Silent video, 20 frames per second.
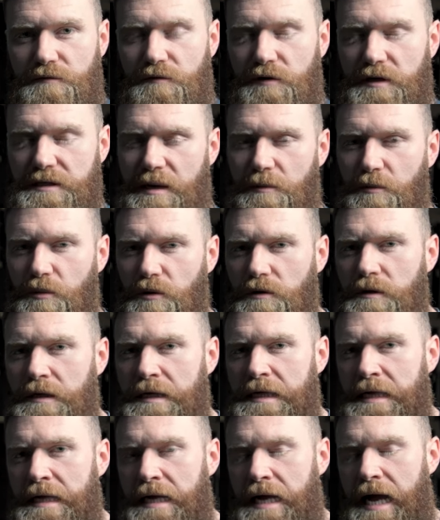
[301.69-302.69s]
for example.
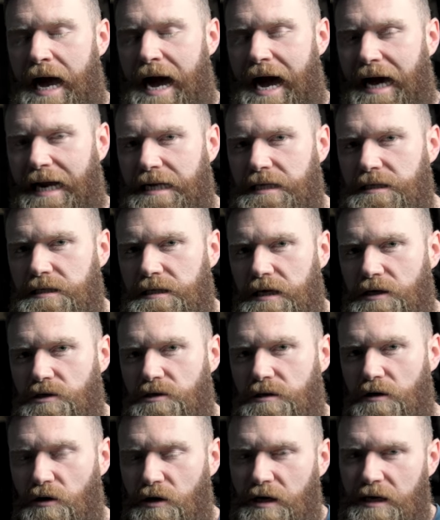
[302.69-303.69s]
And
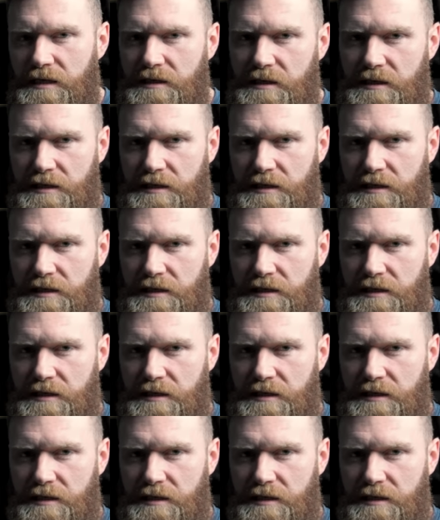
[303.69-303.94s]
he's looking at